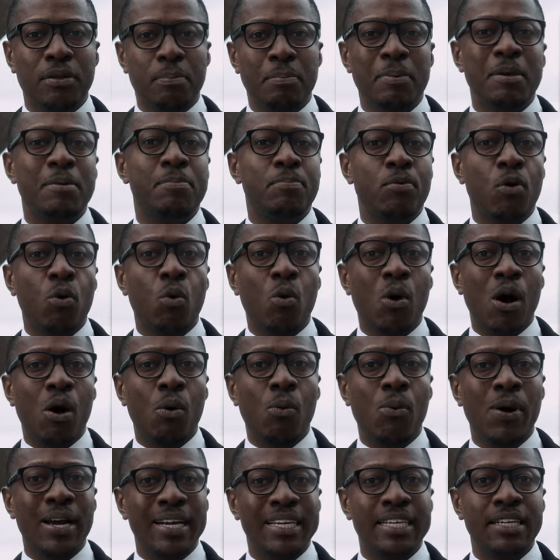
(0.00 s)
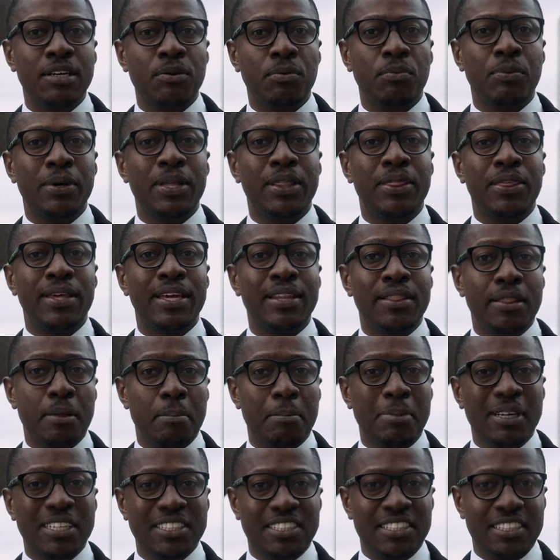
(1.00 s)
the people who are working within
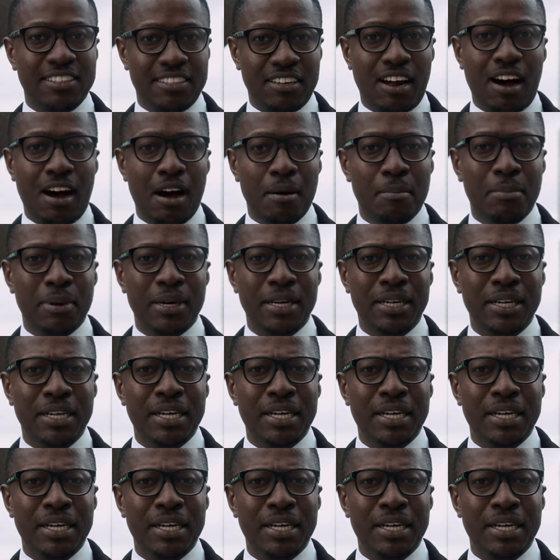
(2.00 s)
the business hub.